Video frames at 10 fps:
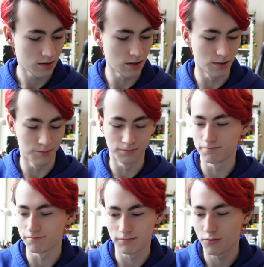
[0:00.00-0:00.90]
um,
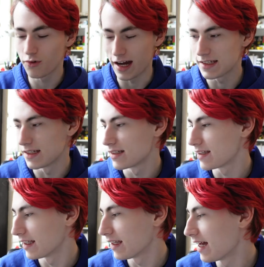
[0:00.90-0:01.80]
prizes
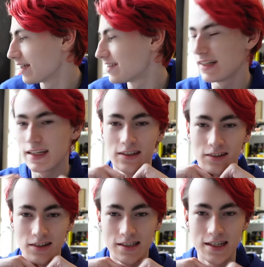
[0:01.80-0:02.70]
that I still need
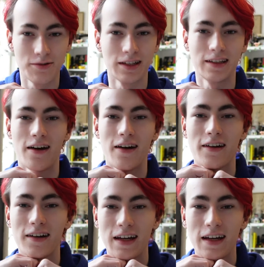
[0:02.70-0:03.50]
to see what they are.